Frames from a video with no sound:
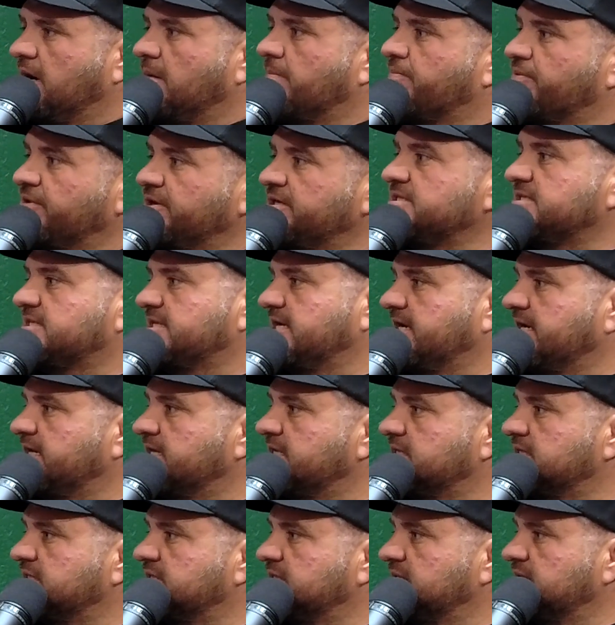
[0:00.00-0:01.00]

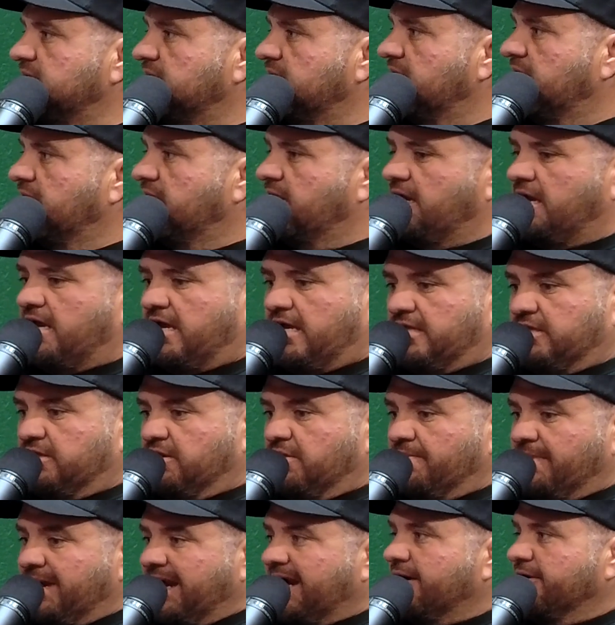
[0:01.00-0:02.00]
princess, and they're
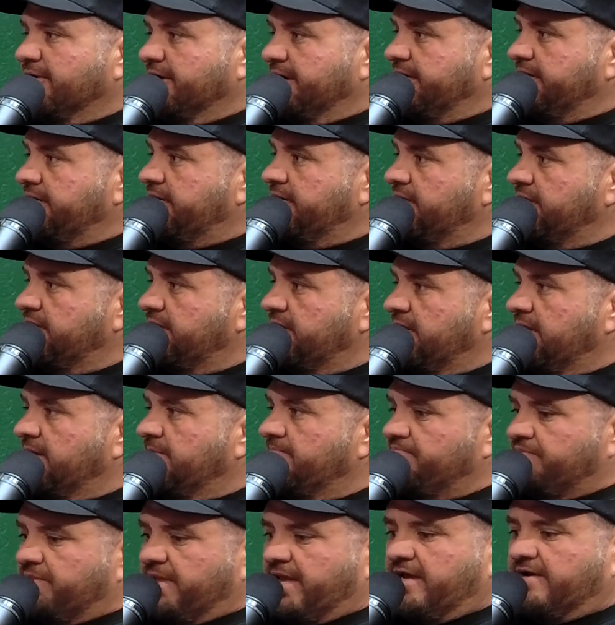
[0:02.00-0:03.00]
married.
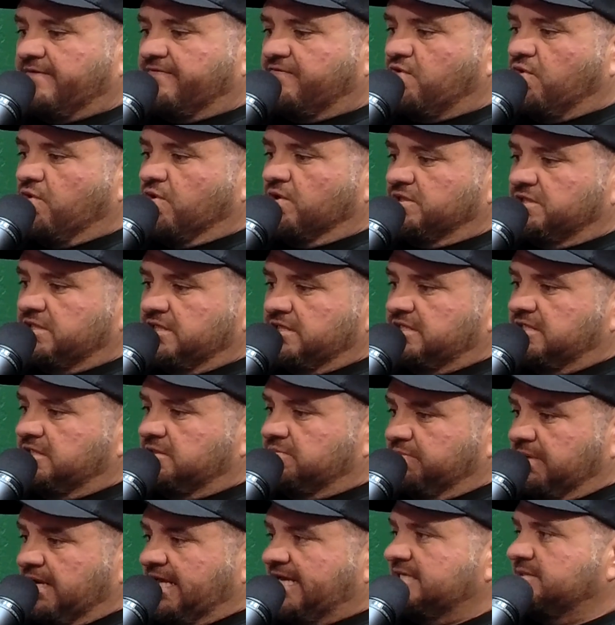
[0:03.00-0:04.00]
And of course, this
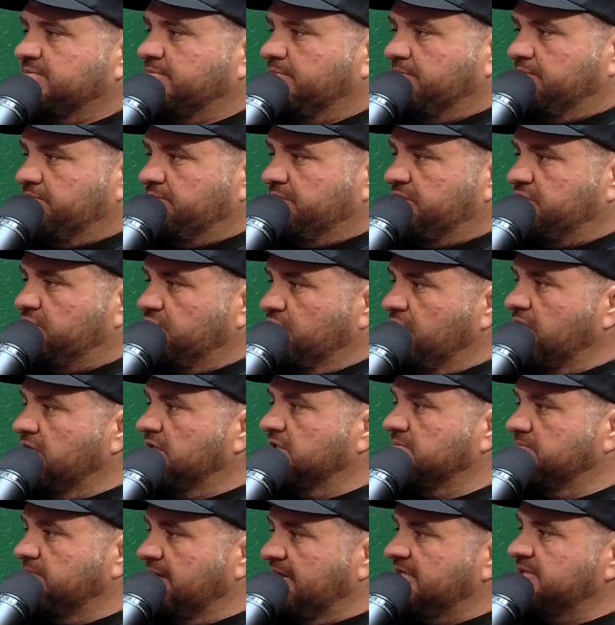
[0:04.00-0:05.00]

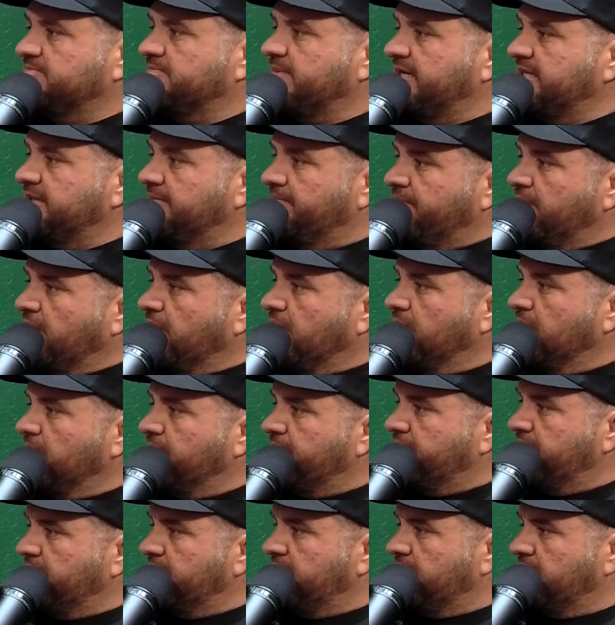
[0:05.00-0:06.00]
union's blessed by the
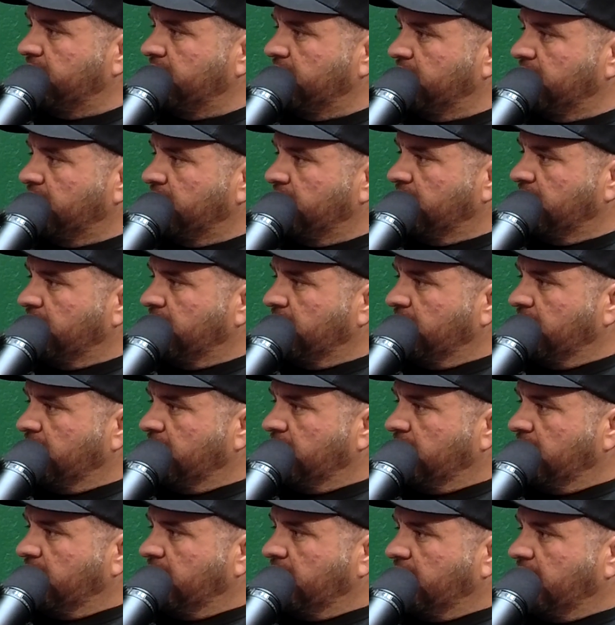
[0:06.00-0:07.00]
Pope.
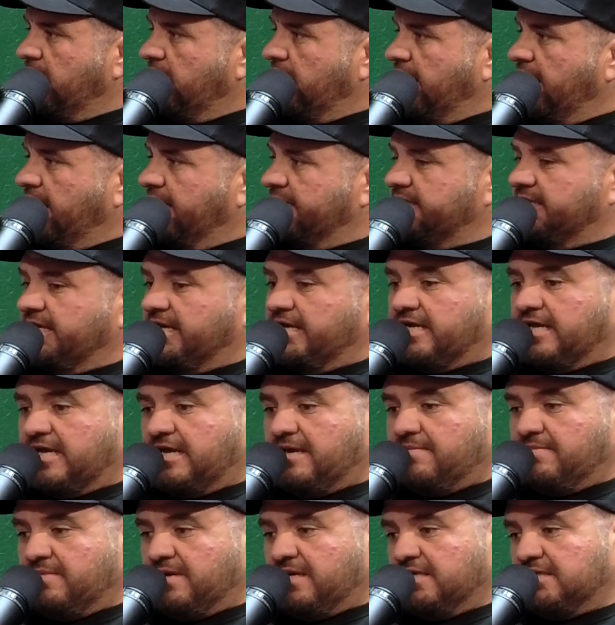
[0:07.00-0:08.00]
And then
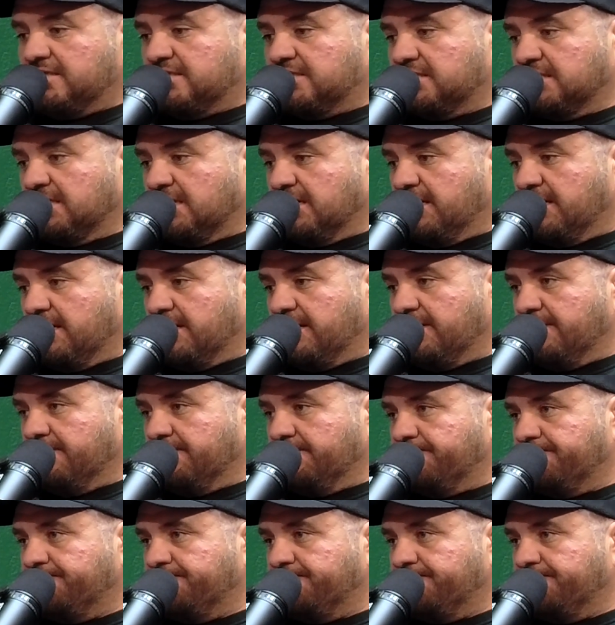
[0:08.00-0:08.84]
he meets, I